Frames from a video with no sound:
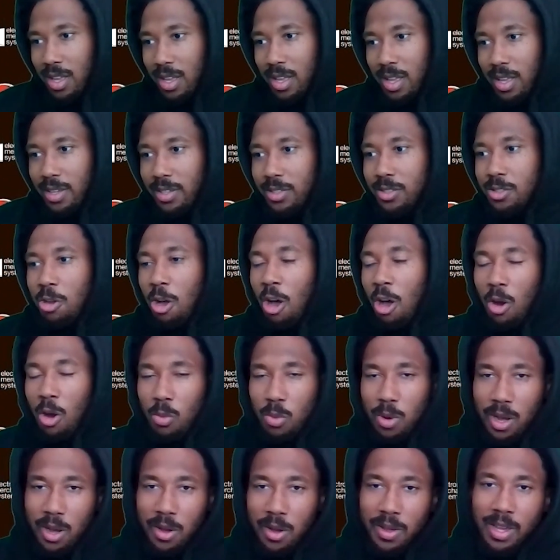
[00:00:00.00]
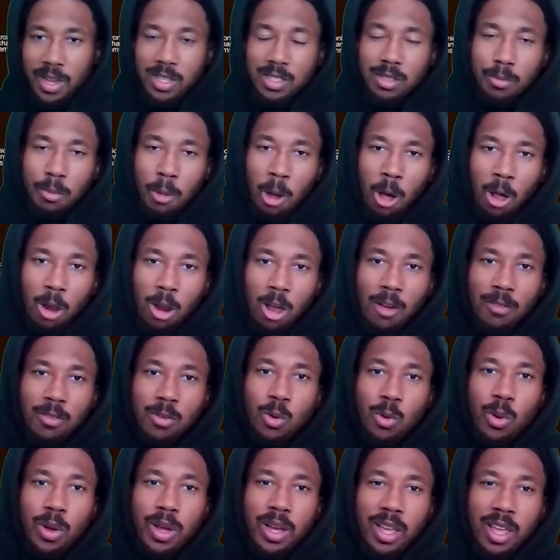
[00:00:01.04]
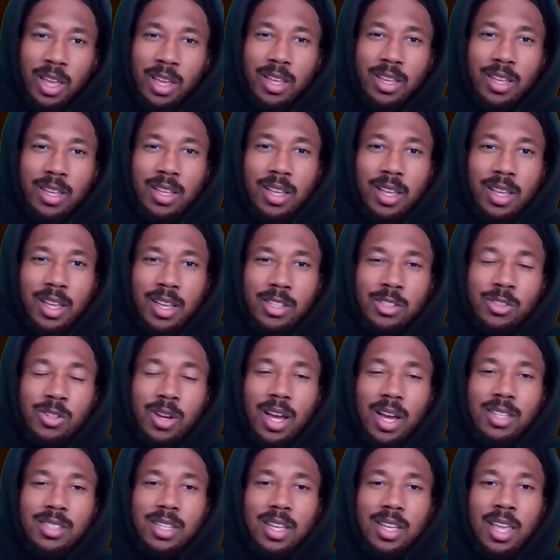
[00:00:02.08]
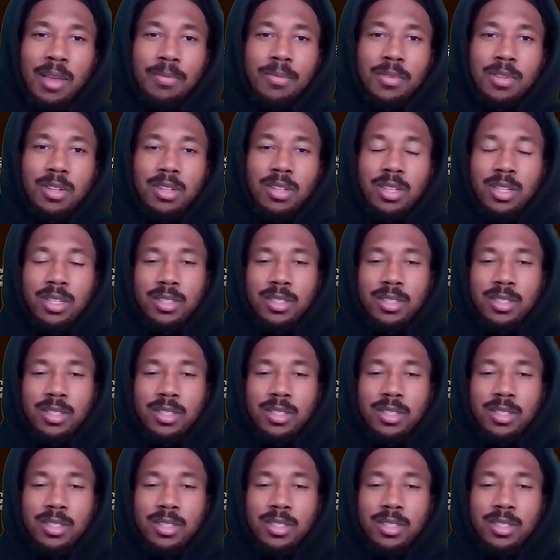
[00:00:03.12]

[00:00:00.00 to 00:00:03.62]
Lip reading: He's taught well. He gets the ball off quick. He tries to keep to